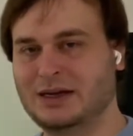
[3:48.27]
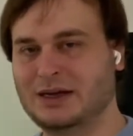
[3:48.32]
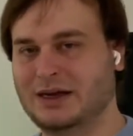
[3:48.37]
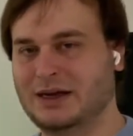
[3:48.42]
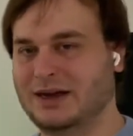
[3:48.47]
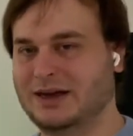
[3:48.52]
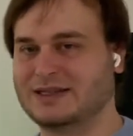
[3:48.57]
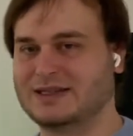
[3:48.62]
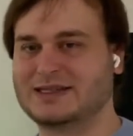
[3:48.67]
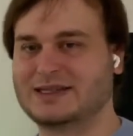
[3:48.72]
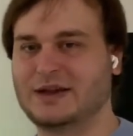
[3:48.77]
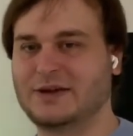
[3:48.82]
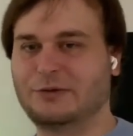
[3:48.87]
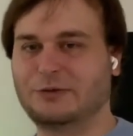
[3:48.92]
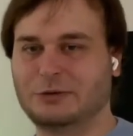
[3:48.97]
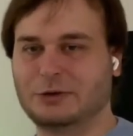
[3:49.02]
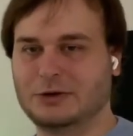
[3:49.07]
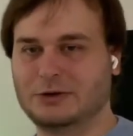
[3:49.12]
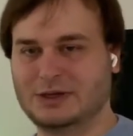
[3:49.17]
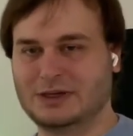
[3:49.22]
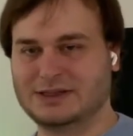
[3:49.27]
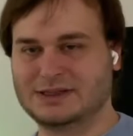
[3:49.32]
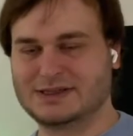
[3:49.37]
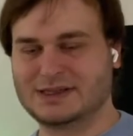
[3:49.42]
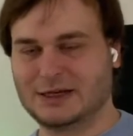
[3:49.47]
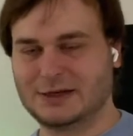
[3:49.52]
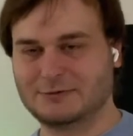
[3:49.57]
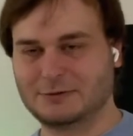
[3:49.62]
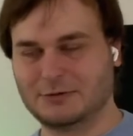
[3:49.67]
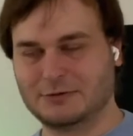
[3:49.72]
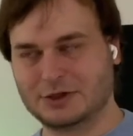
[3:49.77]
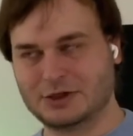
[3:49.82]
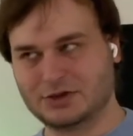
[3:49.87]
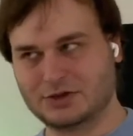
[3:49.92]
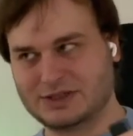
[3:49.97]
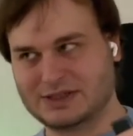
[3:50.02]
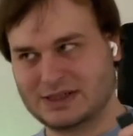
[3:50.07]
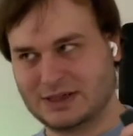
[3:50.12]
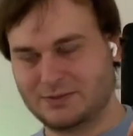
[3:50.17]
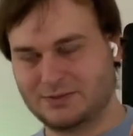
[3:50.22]
and instead we will do
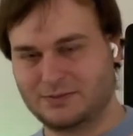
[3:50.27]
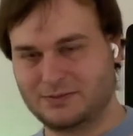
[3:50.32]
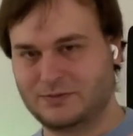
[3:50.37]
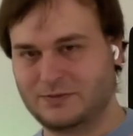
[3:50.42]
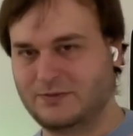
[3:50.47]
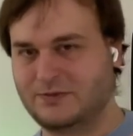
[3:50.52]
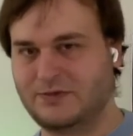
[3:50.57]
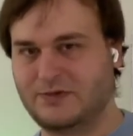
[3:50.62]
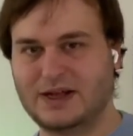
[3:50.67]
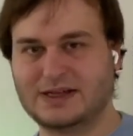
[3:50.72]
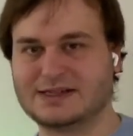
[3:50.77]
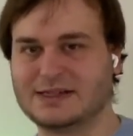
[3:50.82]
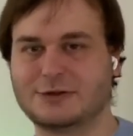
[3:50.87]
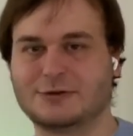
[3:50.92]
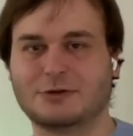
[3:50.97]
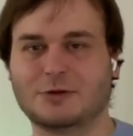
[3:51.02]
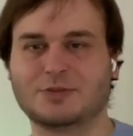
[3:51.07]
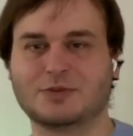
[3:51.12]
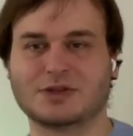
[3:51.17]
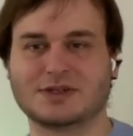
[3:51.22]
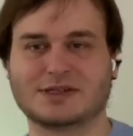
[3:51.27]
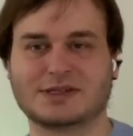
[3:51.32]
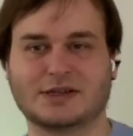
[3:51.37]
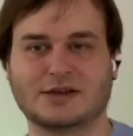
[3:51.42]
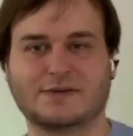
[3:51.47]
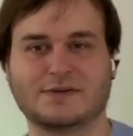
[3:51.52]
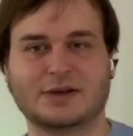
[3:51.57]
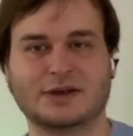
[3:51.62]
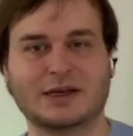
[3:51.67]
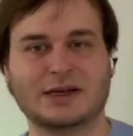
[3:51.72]
some fancy crypto stuff,